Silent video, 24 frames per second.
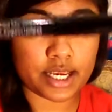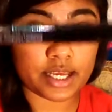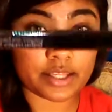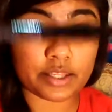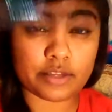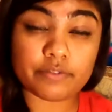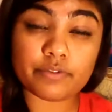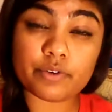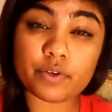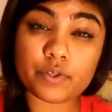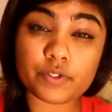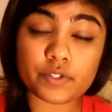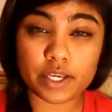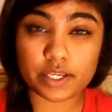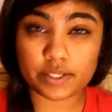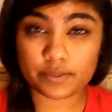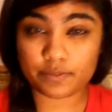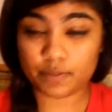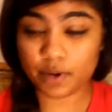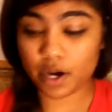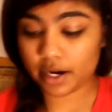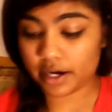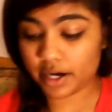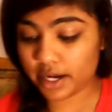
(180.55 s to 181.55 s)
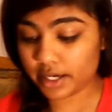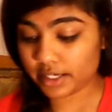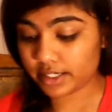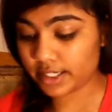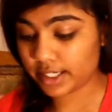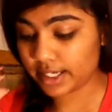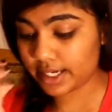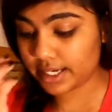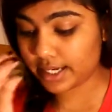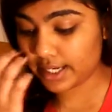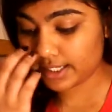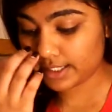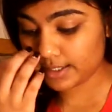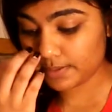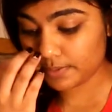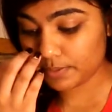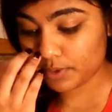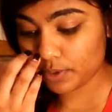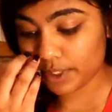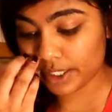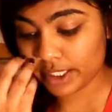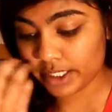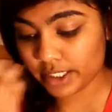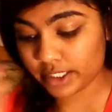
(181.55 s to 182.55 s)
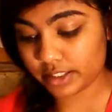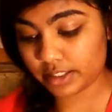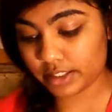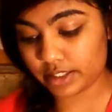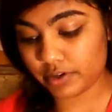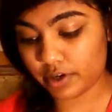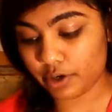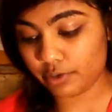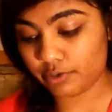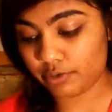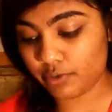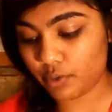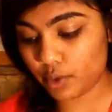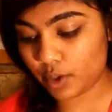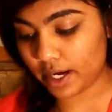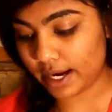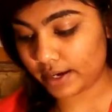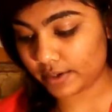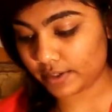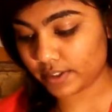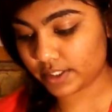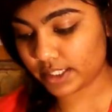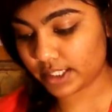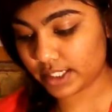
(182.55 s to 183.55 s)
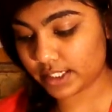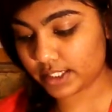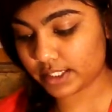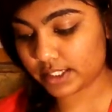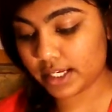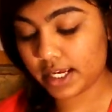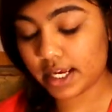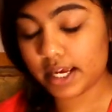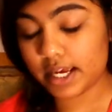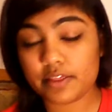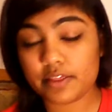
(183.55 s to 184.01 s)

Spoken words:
and the full size product is 0.04 ounces.